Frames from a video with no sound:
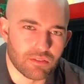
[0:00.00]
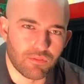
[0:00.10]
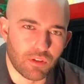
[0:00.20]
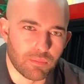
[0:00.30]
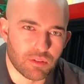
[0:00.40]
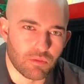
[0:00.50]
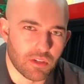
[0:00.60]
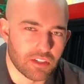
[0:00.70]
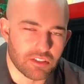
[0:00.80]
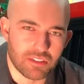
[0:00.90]
is flip a
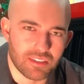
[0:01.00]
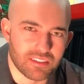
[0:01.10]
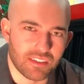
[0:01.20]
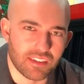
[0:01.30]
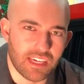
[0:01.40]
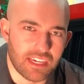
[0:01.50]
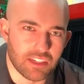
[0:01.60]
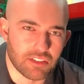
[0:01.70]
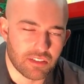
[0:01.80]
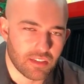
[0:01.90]
switch, it's
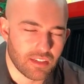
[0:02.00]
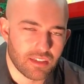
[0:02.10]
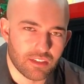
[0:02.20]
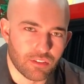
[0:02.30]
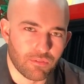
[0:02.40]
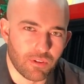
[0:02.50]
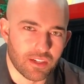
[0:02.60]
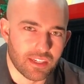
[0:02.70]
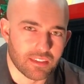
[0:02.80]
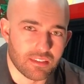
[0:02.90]
engaged, your
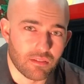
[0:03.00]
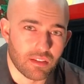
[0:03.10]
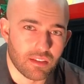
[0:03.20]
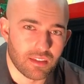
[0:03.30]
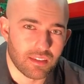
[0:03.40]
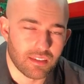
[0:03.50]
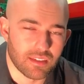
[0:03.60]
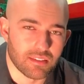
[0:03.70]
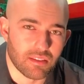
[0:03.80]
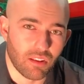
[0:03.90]
front end
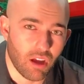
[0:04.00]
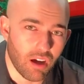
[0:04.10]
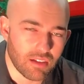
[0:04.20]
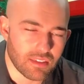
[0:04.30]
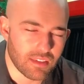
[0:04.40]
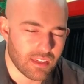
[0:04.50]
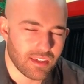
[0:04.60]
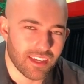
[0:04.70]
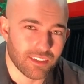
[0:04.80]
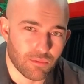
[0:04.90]
is locked,
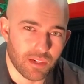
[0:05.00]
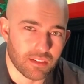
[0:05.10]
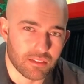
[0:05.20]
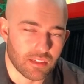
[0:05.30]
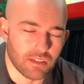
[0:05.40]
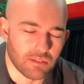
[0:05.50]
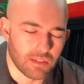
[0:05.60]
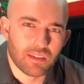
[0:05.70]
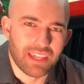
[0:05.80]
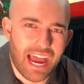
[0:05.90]
and you're ready to go.
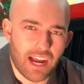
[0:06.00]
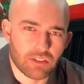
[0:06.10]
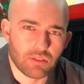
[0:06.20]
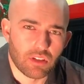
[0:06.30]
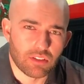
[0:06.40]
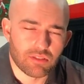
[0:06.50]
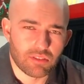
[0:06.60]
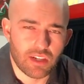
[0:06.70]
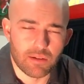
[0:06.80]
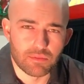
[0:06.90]
The axle also
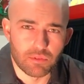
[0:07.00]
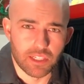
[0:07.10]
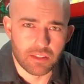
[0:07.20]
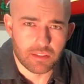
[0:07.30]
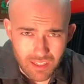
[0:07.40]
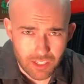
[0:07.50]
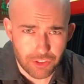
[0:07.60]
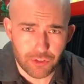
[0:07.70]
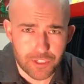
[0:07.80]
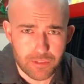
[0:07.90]
comes with a 30